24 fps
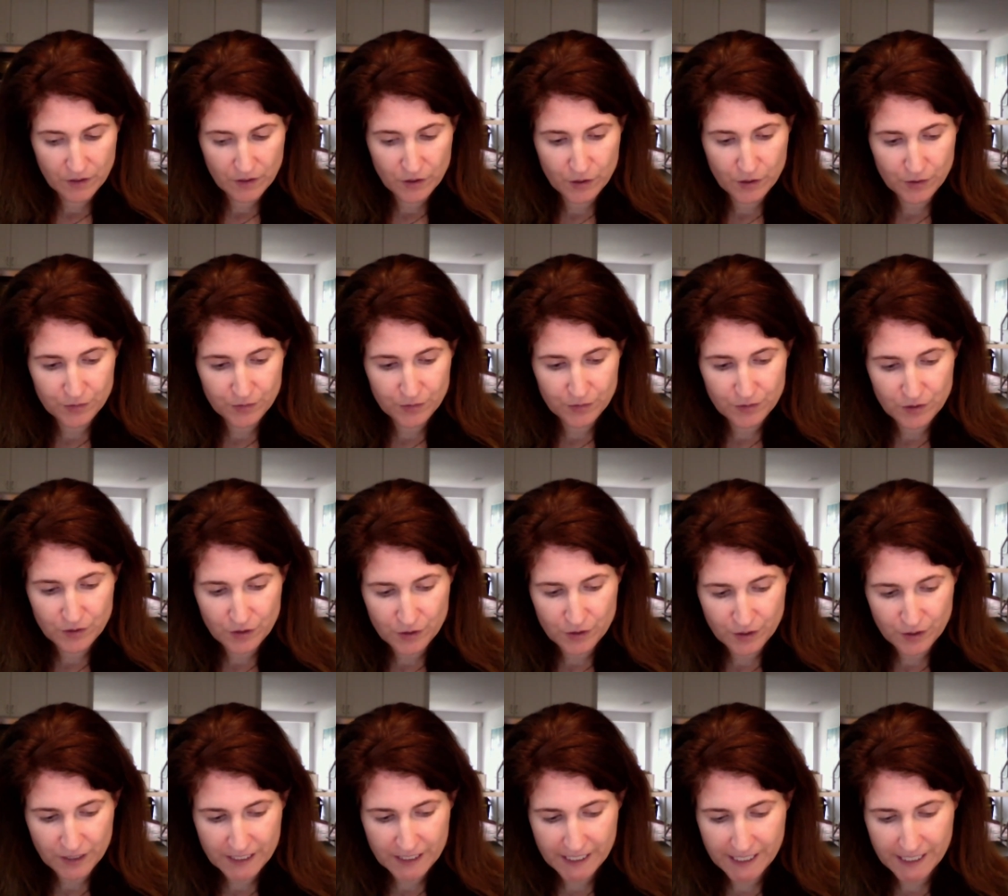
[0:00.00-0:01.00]
your,
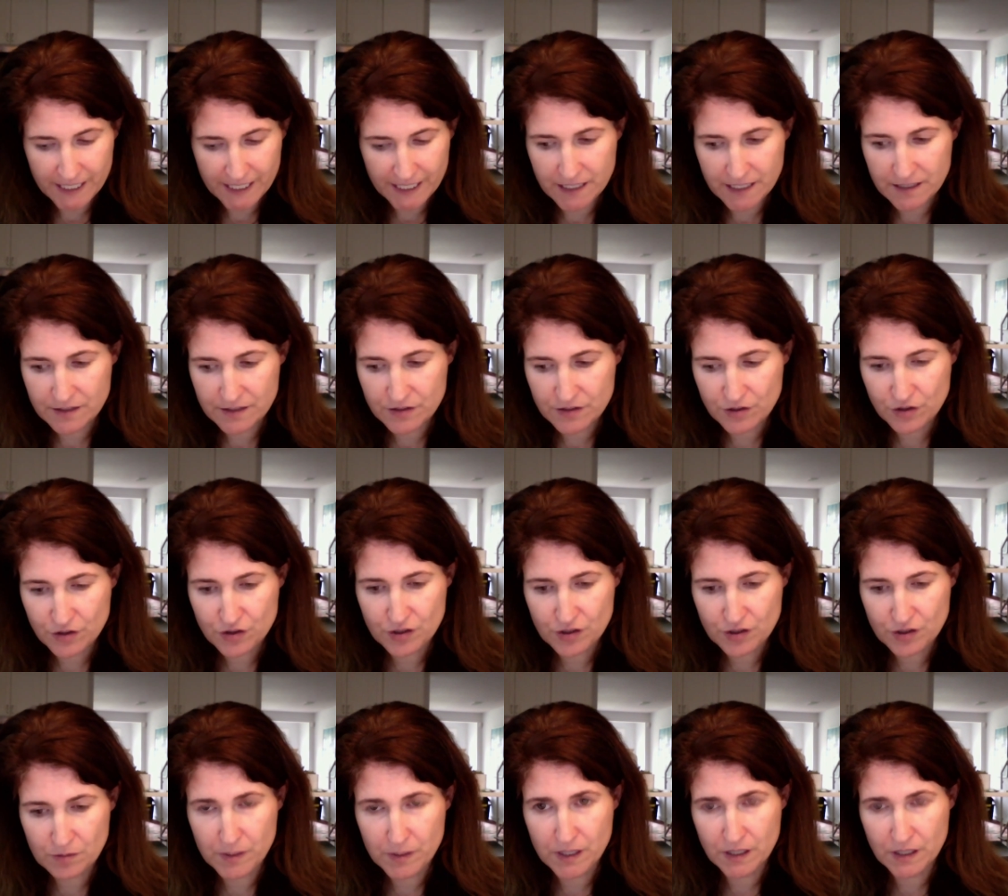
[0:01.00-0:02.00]
your kids
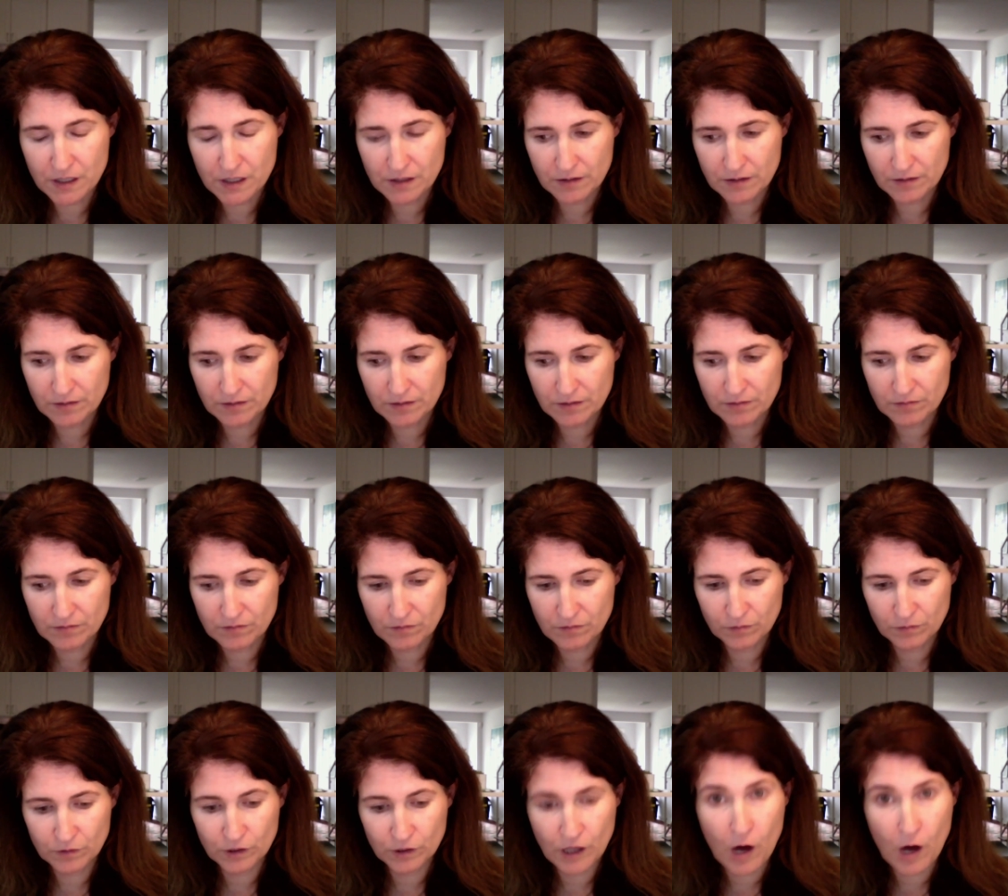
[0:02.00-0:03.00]
should be
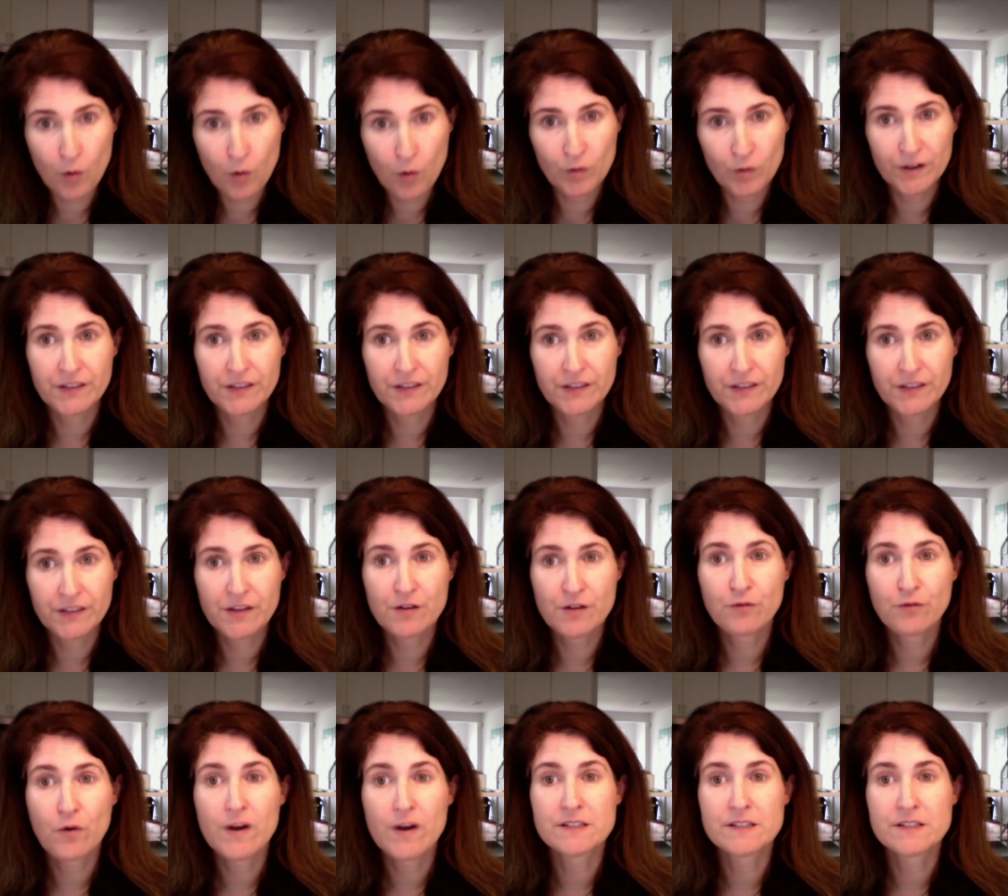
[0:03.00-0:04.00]
lowering their
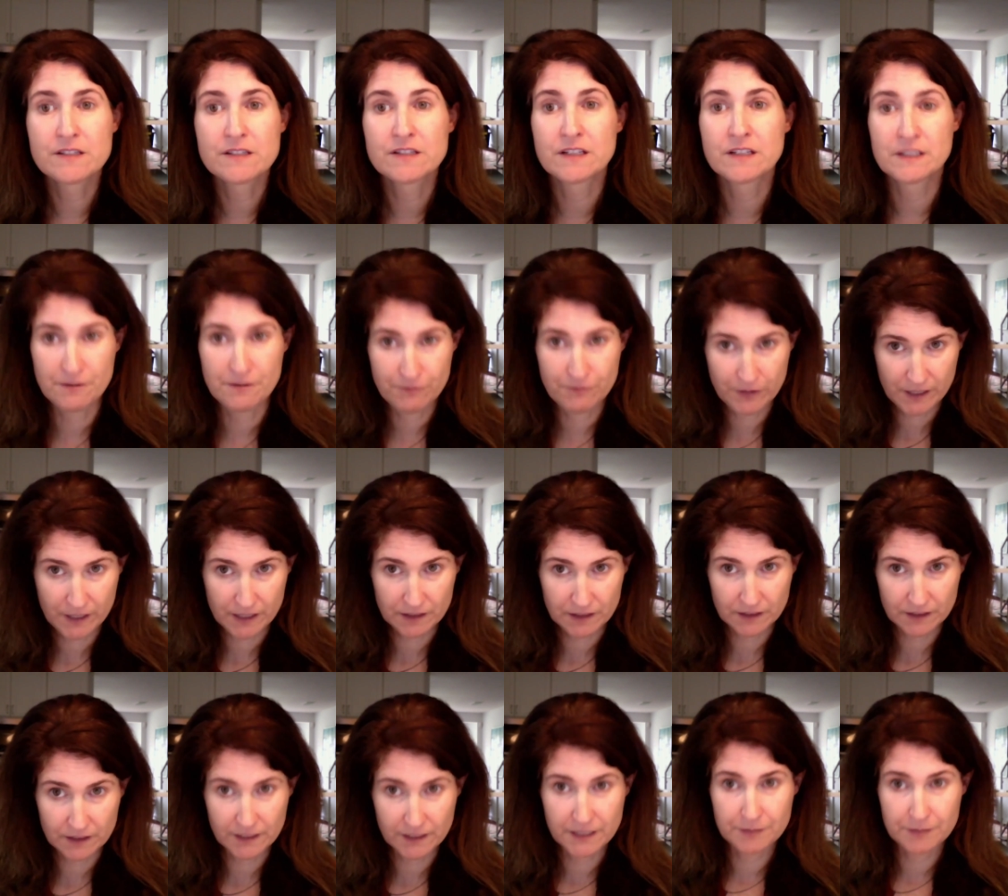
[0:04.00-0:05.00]
voice
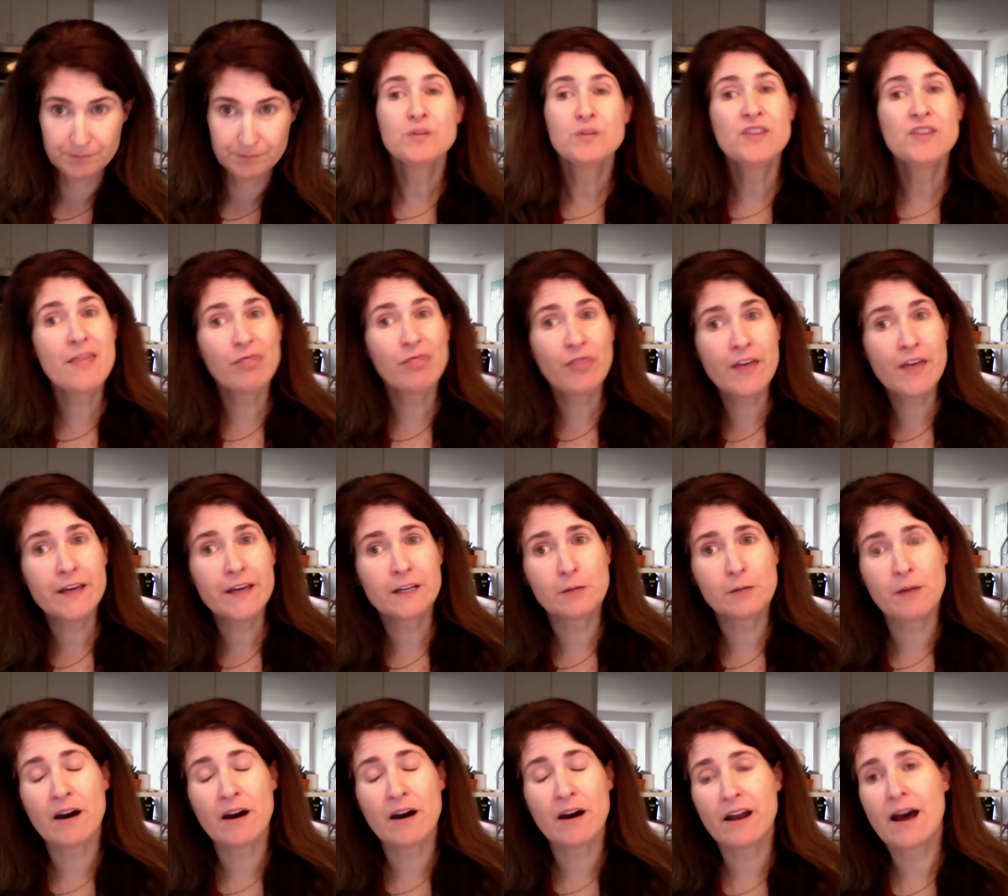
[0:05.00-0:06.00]
significantly. Then think
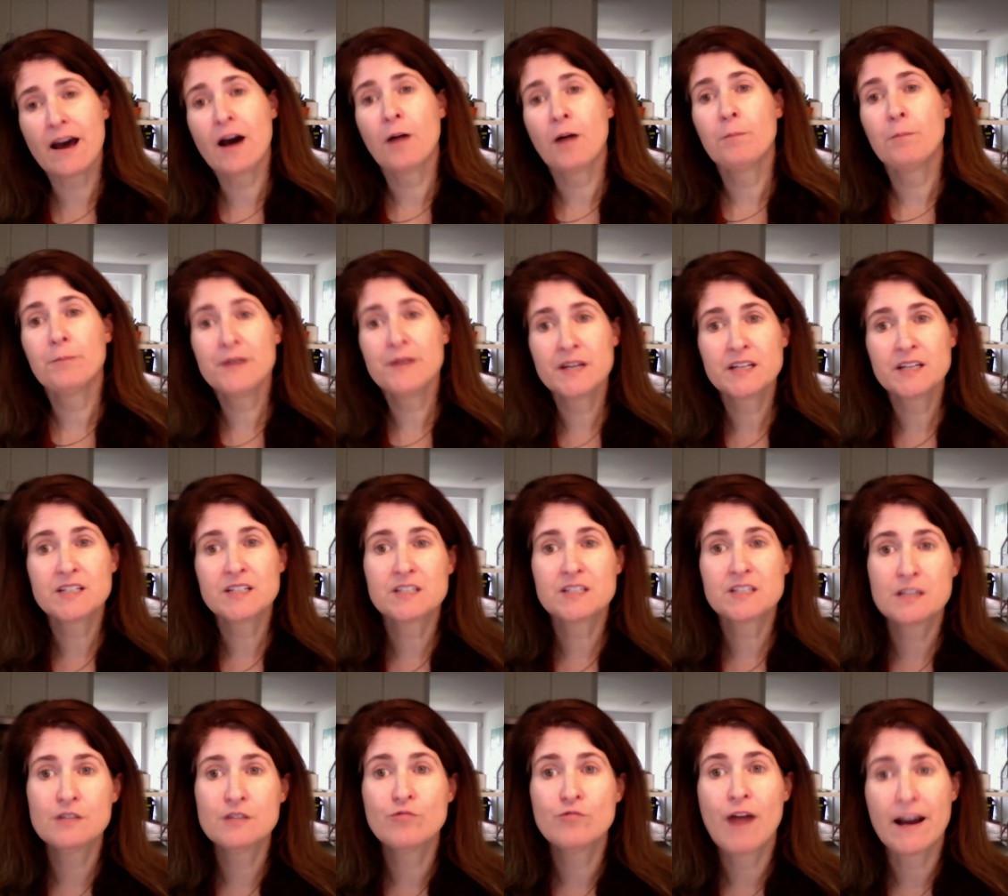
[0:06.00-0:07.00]
about how big a
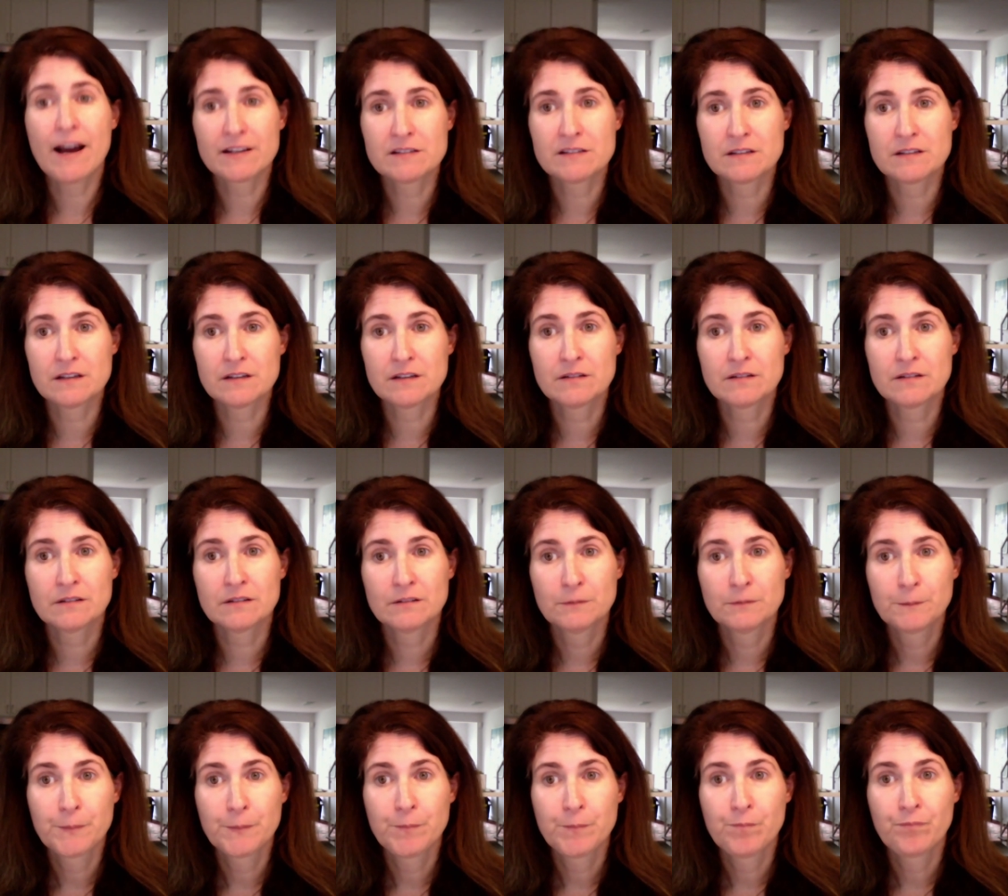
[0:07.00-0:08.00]
T-Rex is.
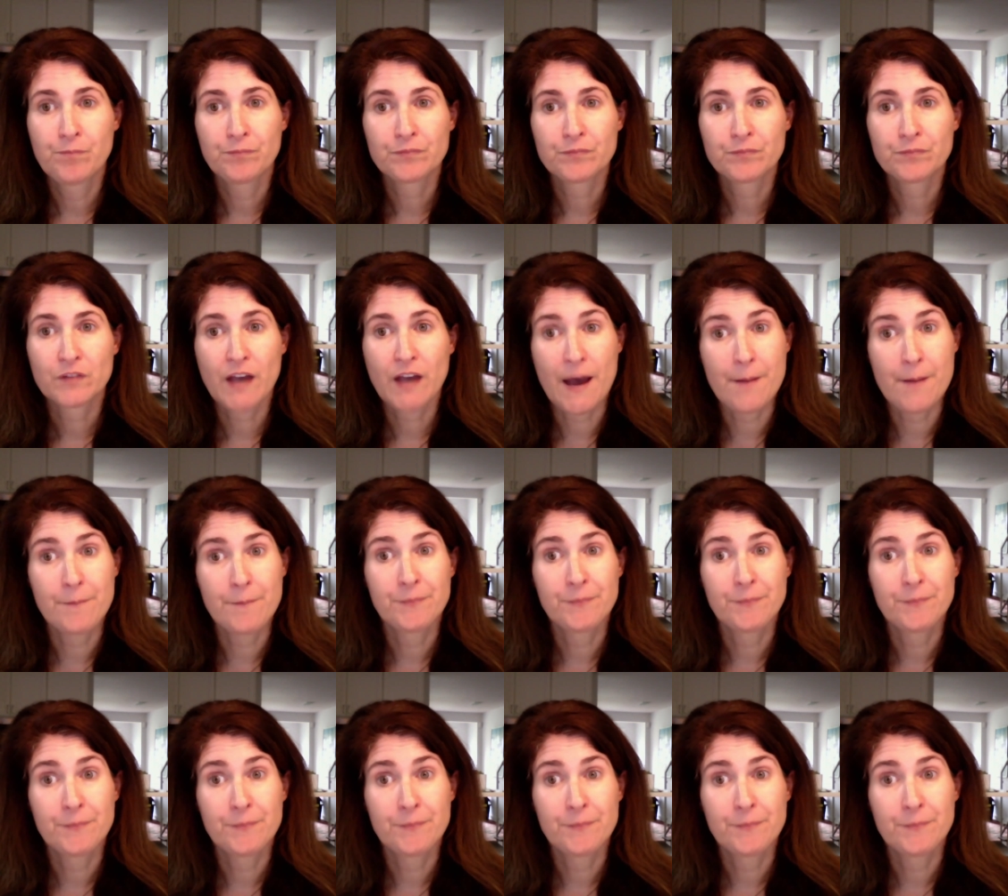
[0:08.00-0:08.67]
Okay.